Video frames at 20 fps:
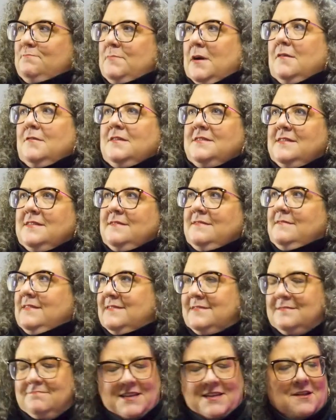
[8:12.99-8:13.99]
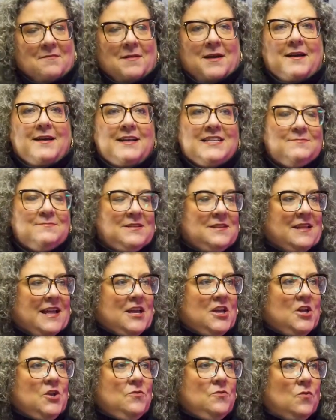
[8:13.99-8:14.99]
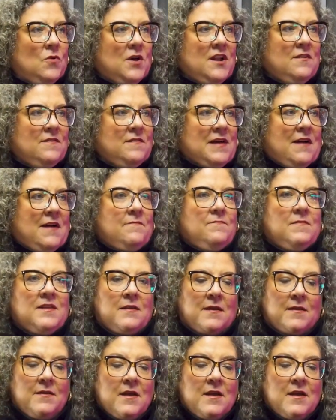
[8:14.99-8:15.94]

person? This you know, my husband. Like who? What? Have, I've been Your a